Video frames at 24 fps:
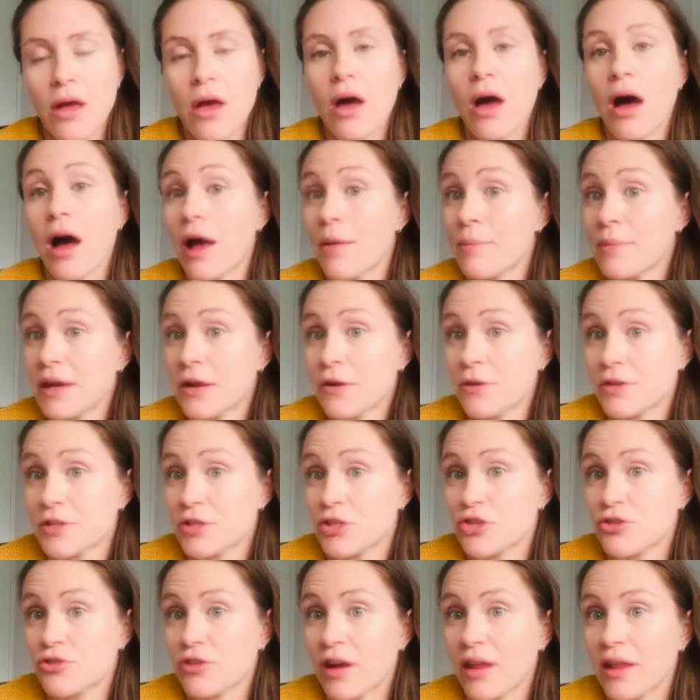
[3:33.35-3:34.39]
I'm here in
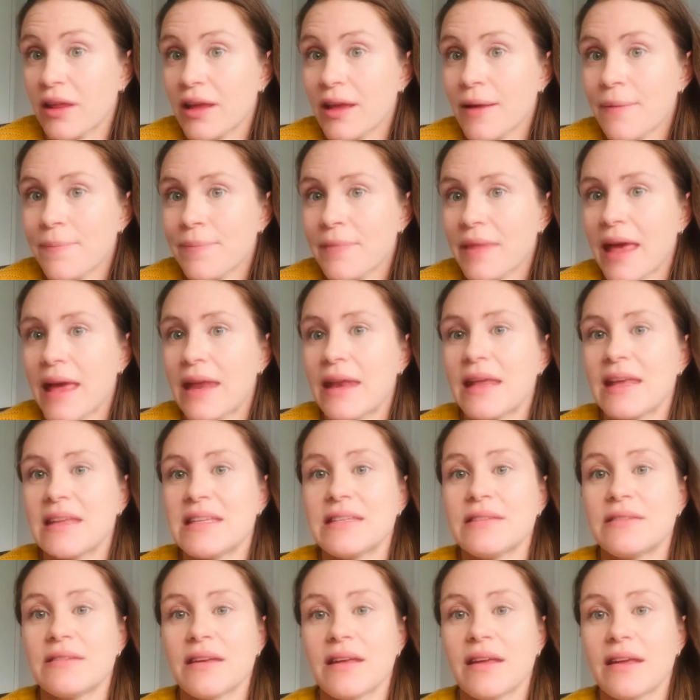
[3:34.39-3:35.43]
Australia, and it
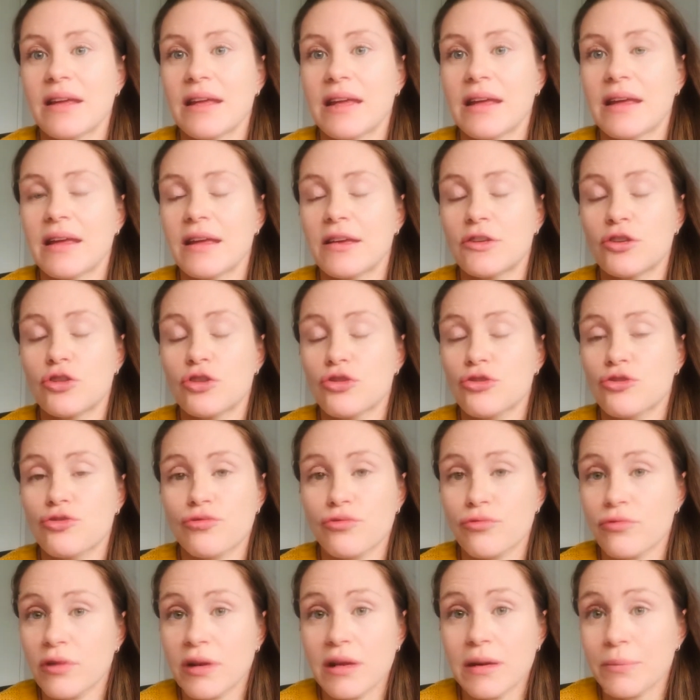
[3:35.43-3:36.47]
is
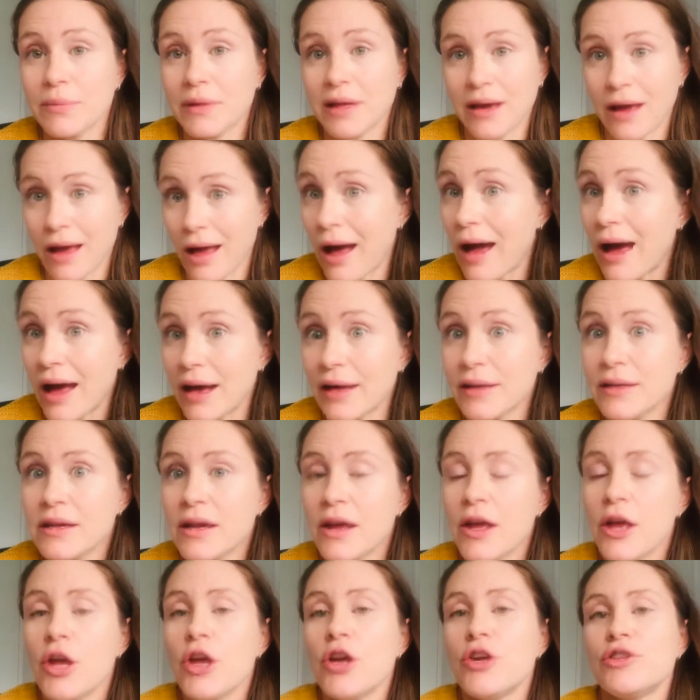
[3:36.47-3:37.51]
extremely hard
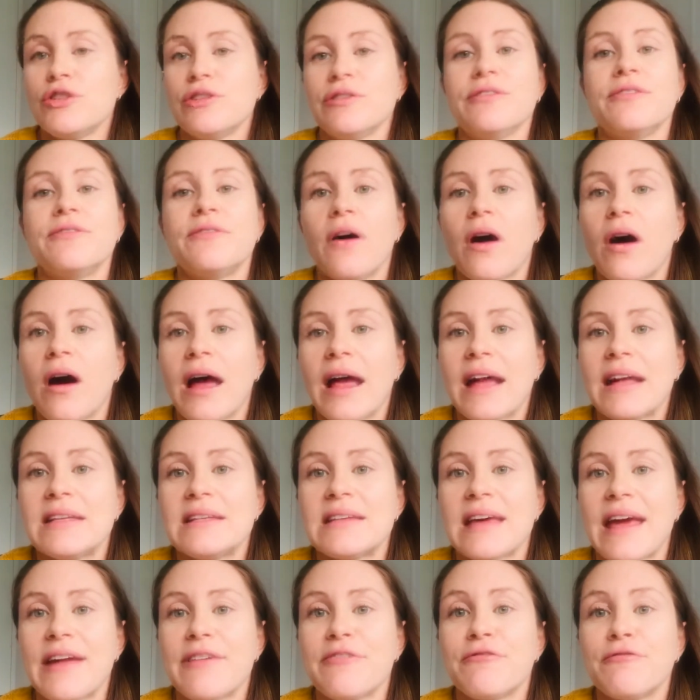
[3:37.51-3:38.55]
to find
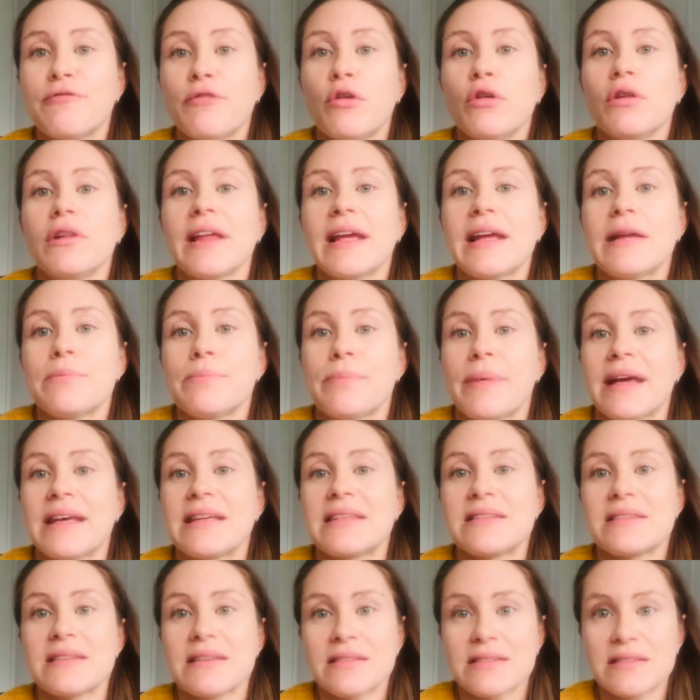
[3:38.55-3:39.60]
a
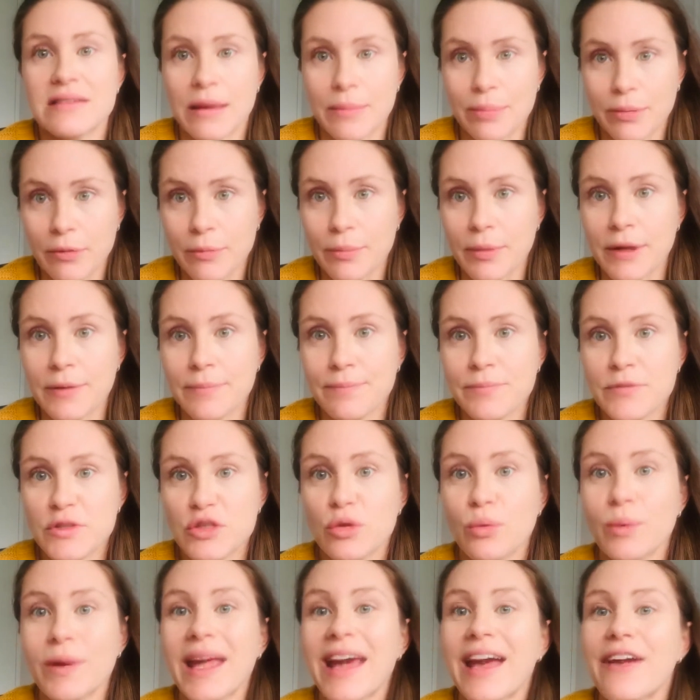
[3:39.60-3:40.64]
folate-based supplement.
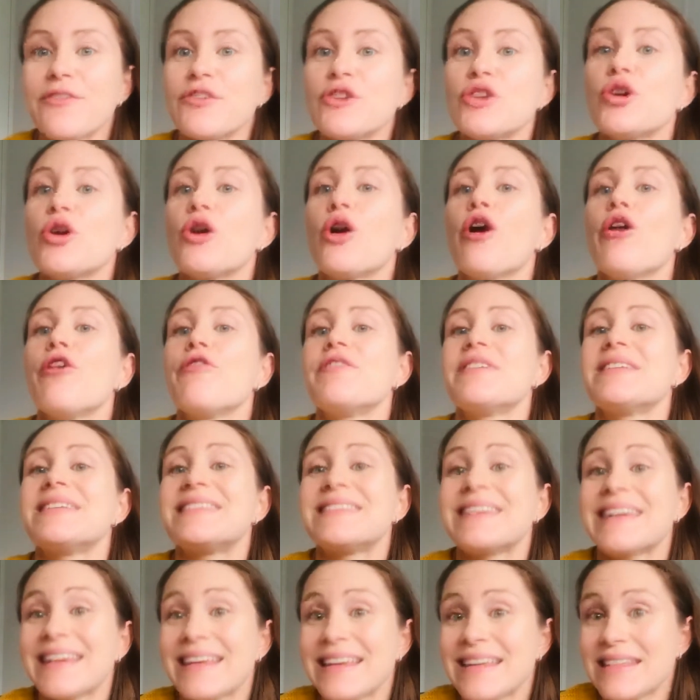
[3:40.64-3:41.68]
So we have to go
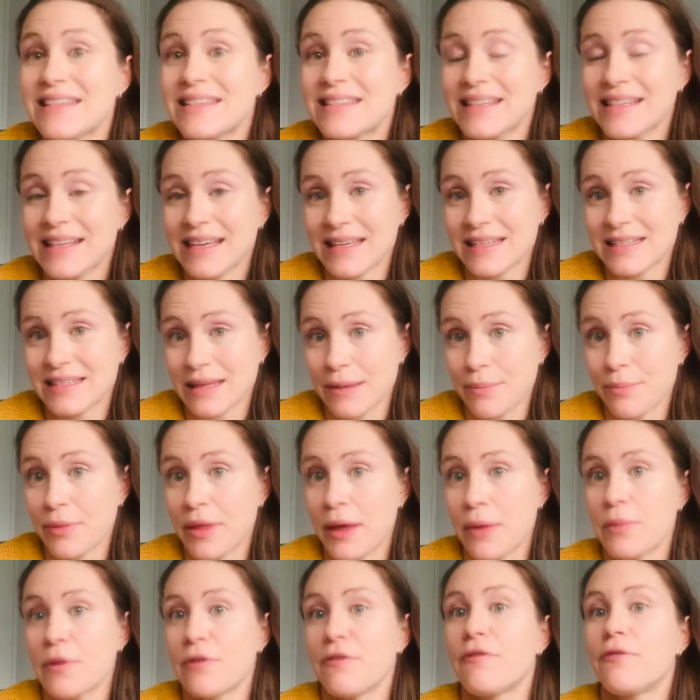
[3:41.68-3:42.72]
overseas to get
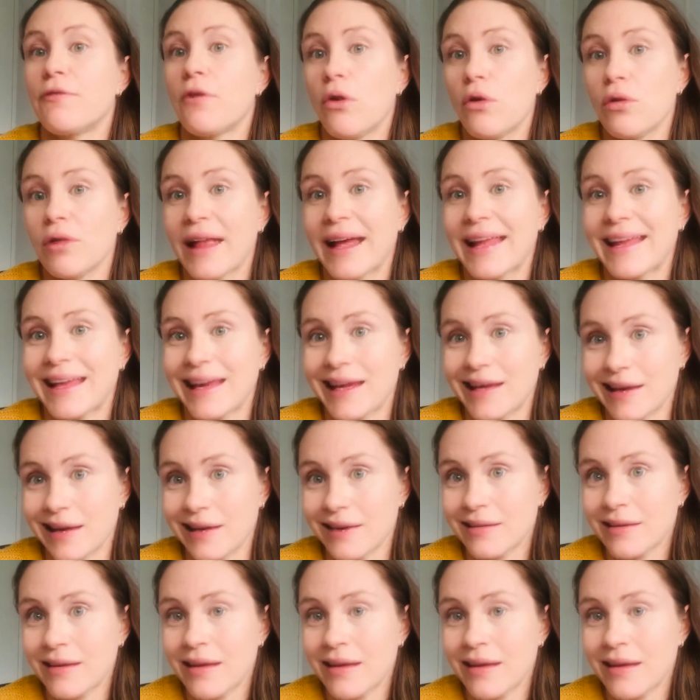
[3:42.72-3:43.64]
something with folate in it.